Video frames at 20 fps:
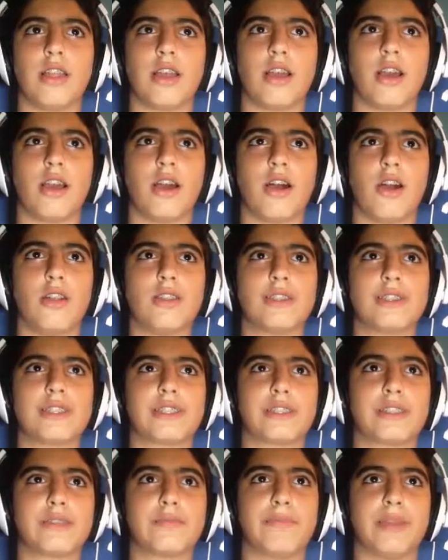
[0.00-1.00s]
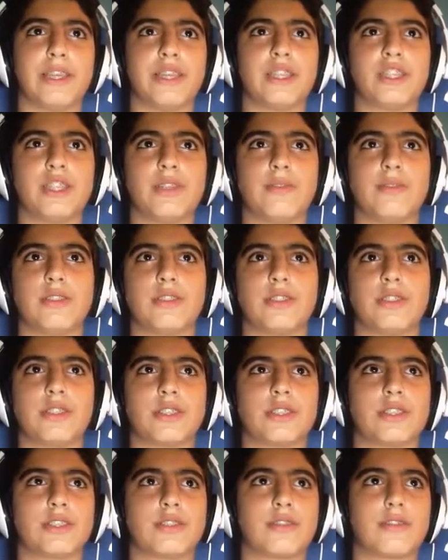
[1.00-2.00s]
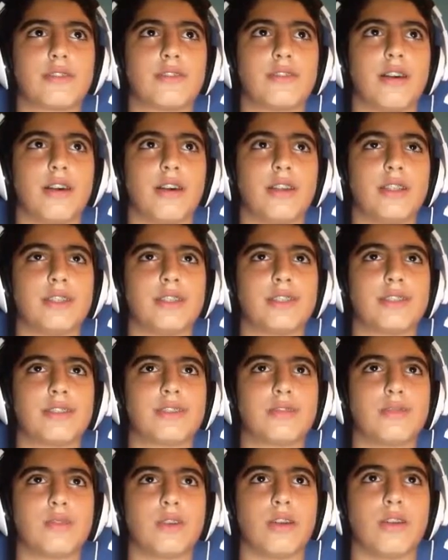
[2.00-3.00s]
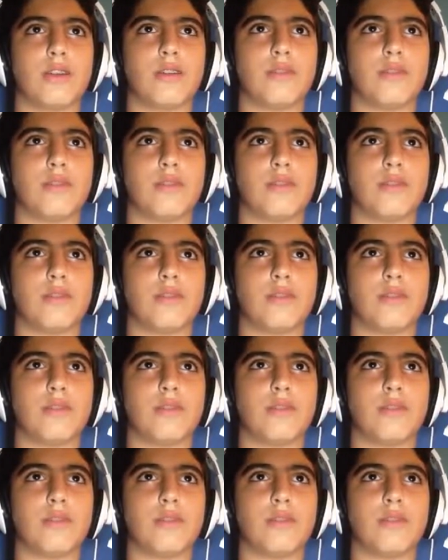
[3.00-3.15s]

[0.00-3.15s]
All this spaceship, just us. Wow.